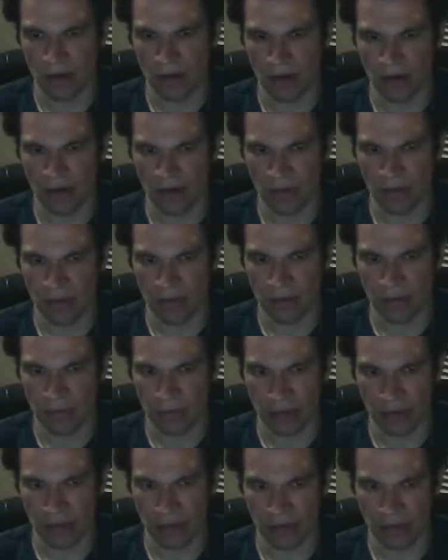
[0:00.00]

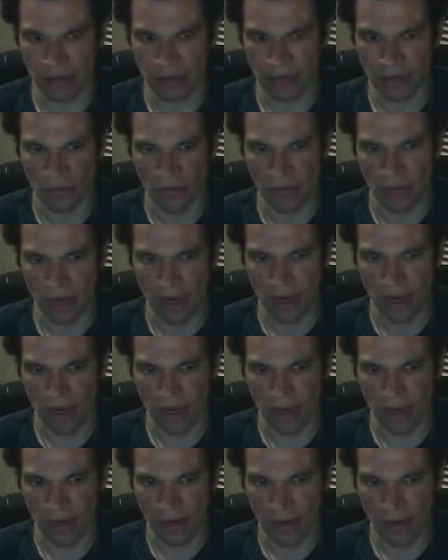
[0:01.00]
corresponds to
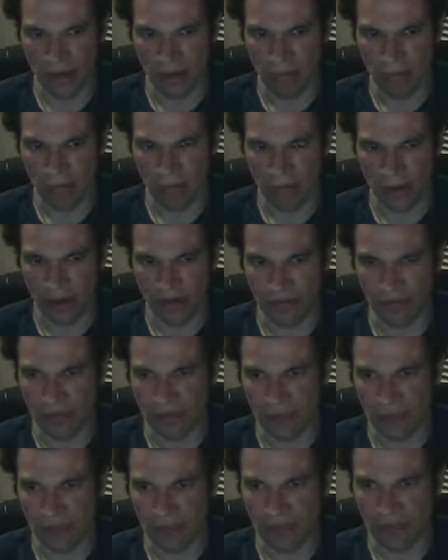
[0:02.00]
a
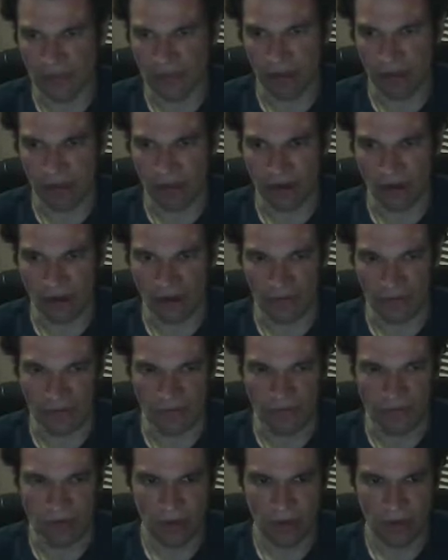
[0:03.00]
prefix of